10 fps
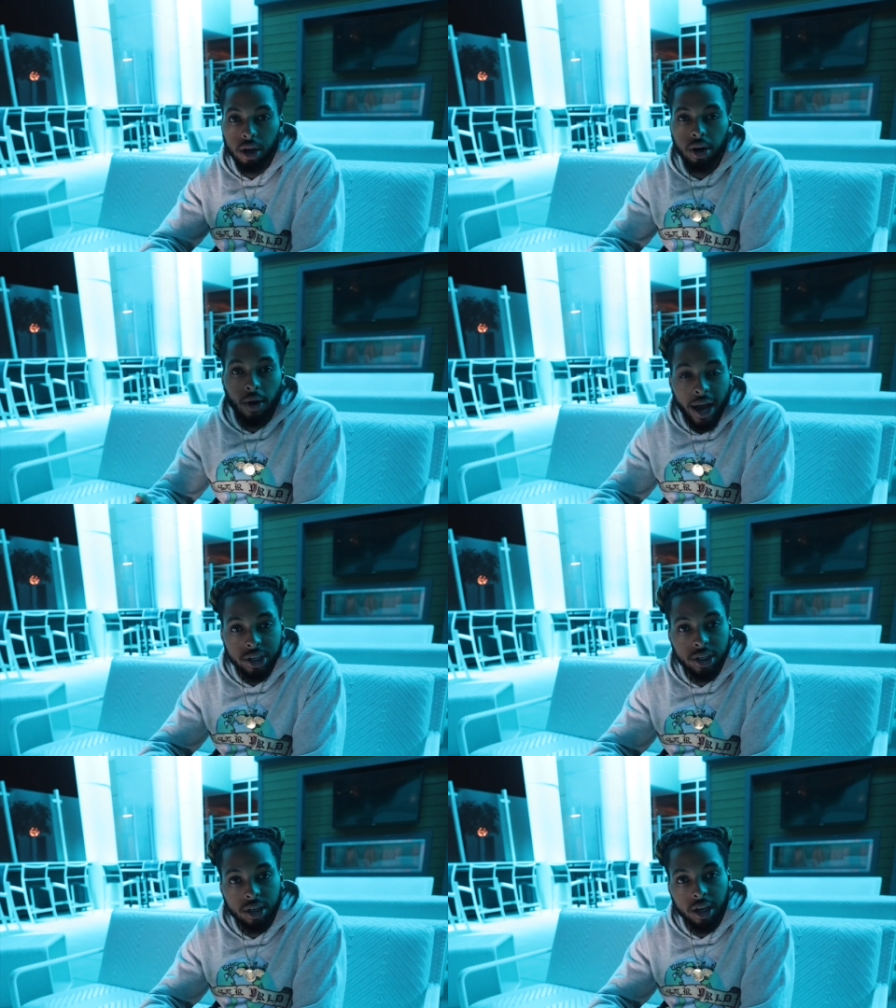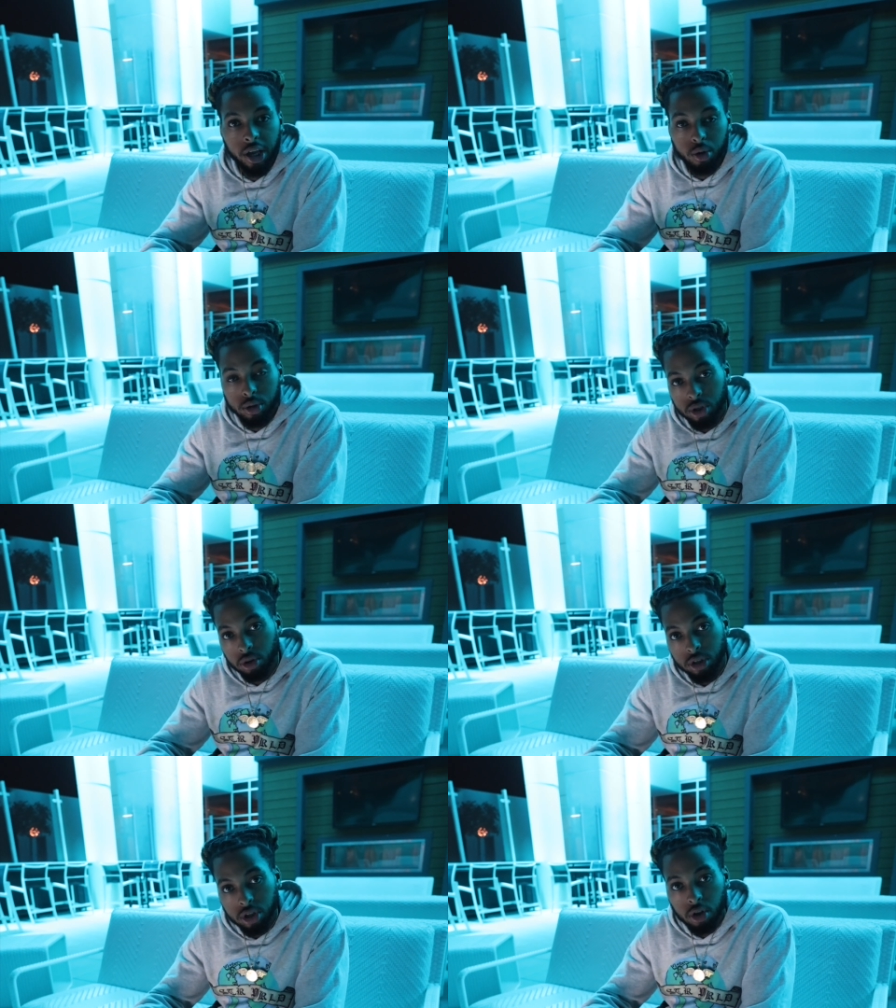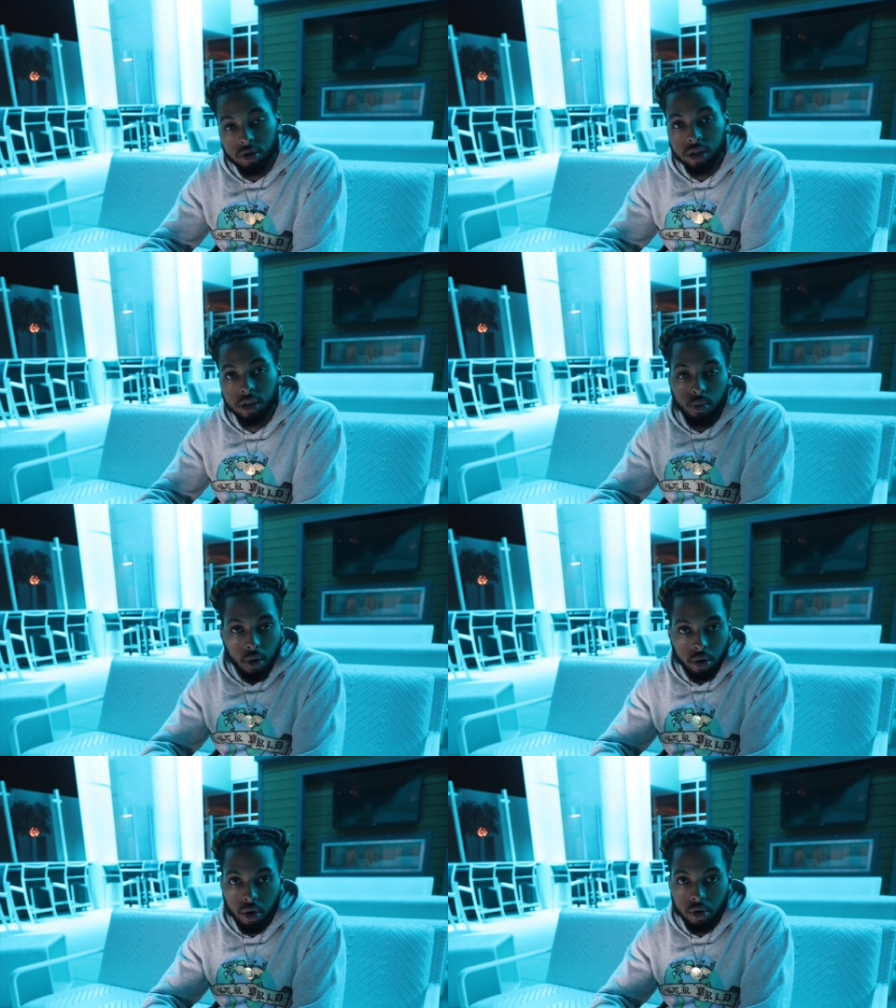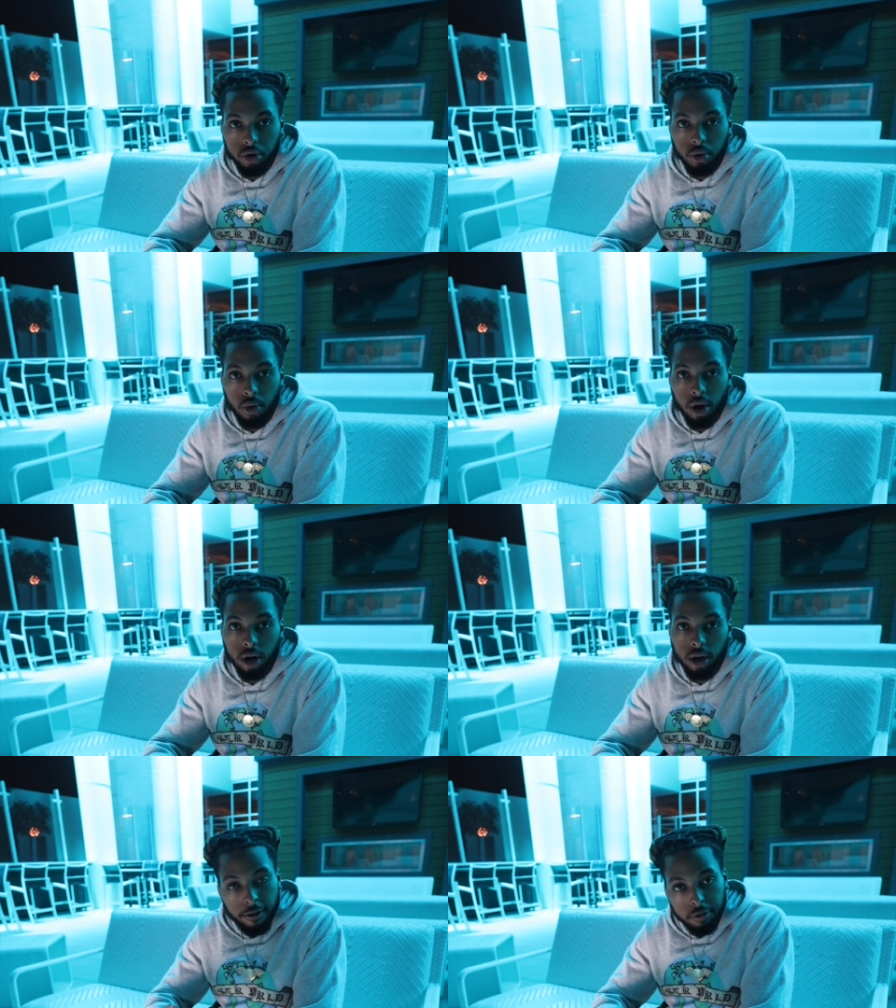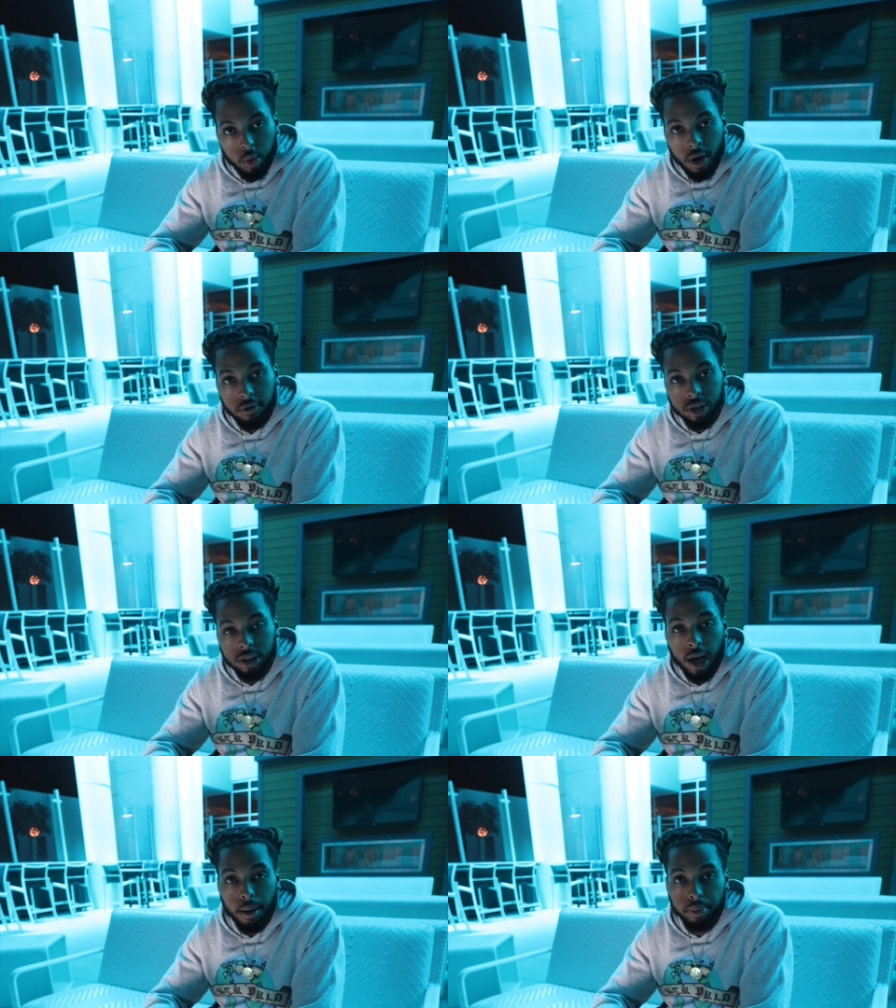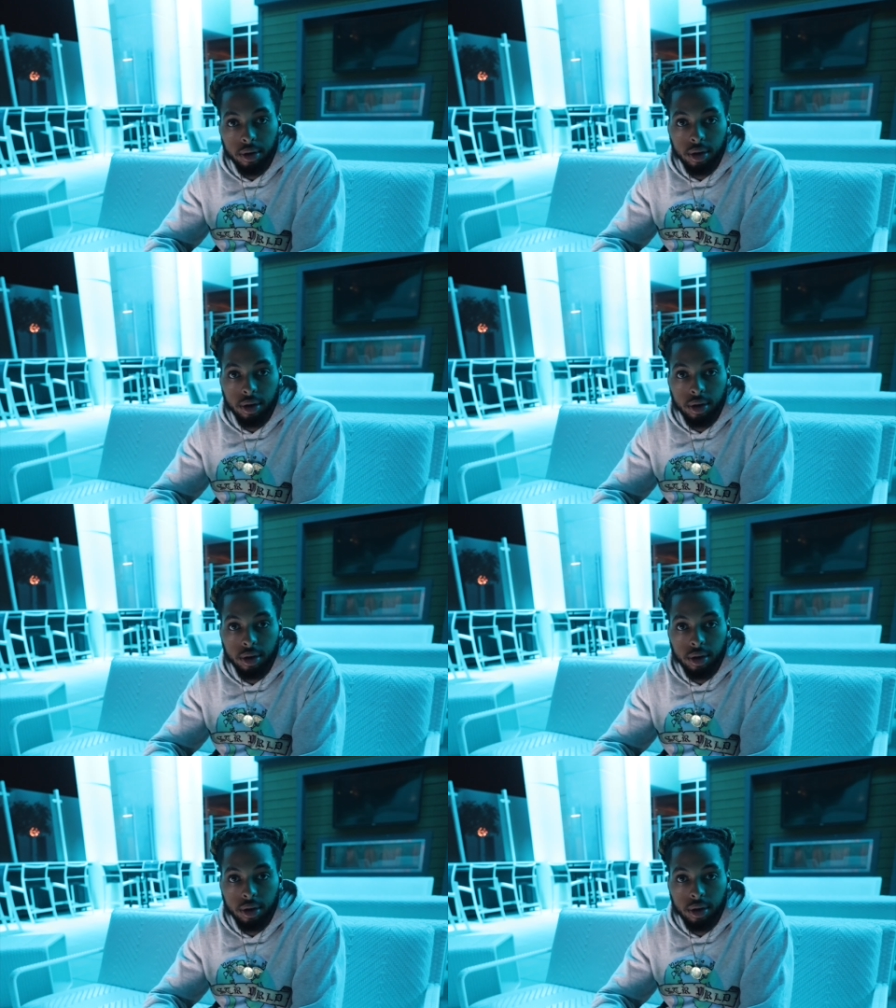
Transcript: No action equals no results. You won't know who you are if you ever stop